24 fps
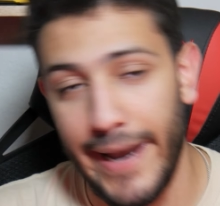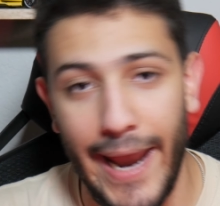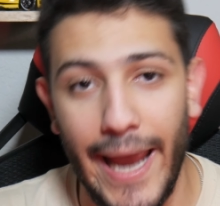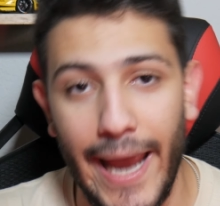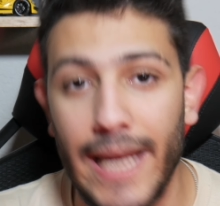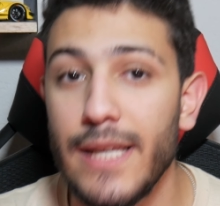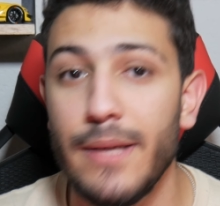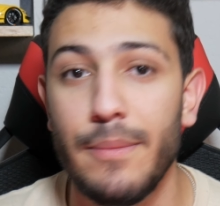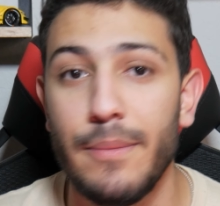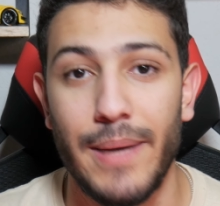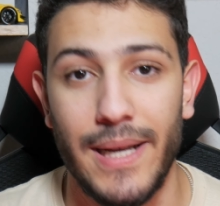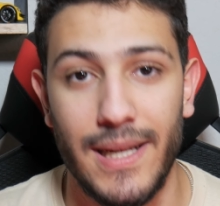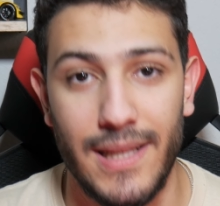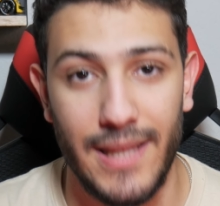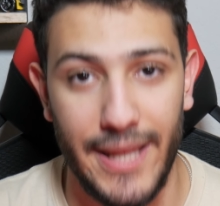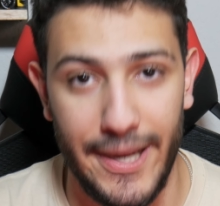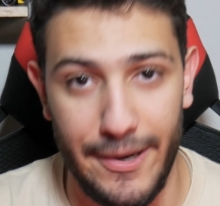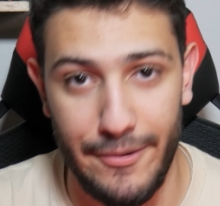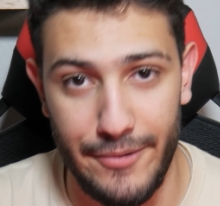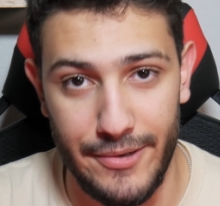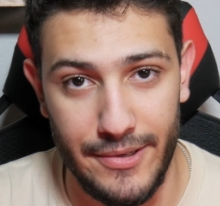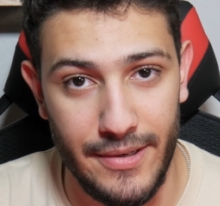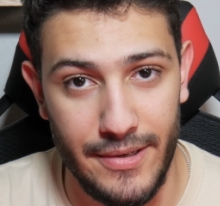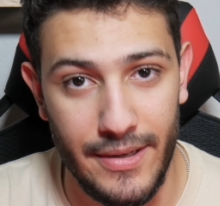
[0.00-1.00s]
any
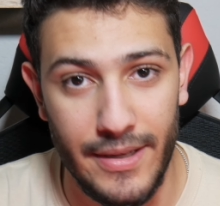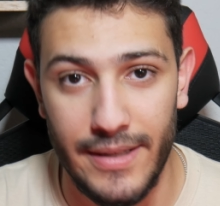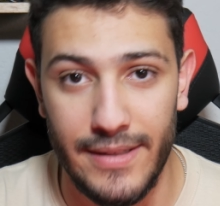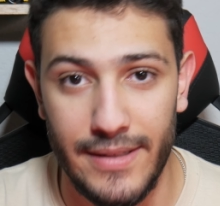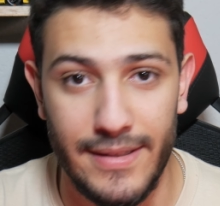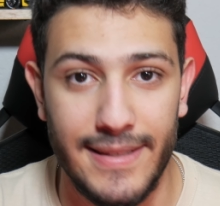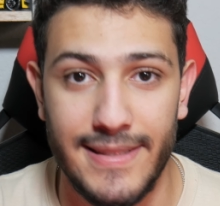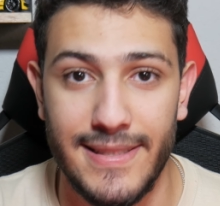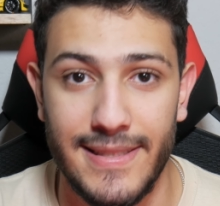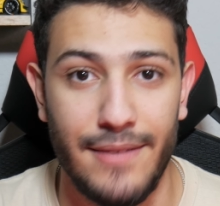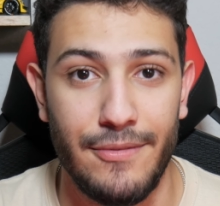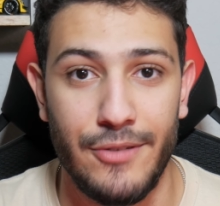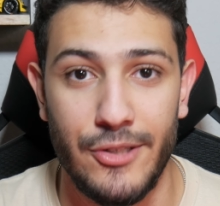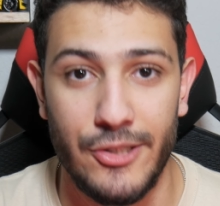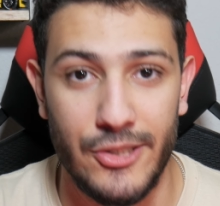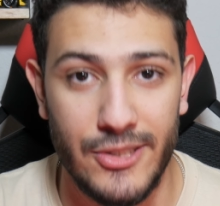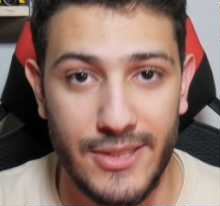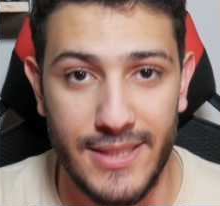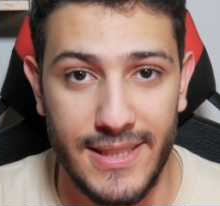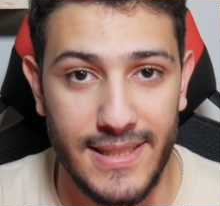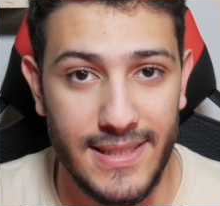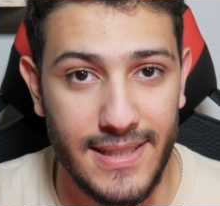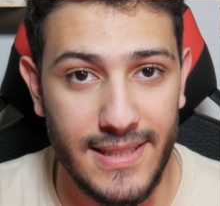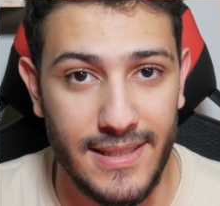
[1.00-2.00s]
McLaren that's ever
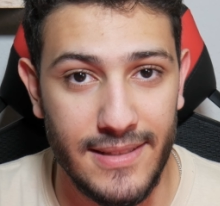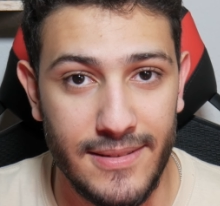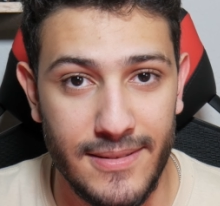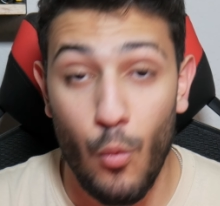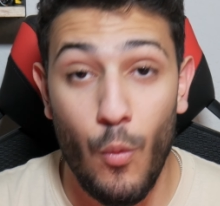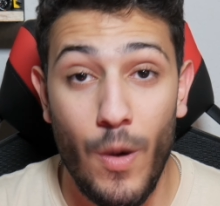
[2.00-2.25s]
existed.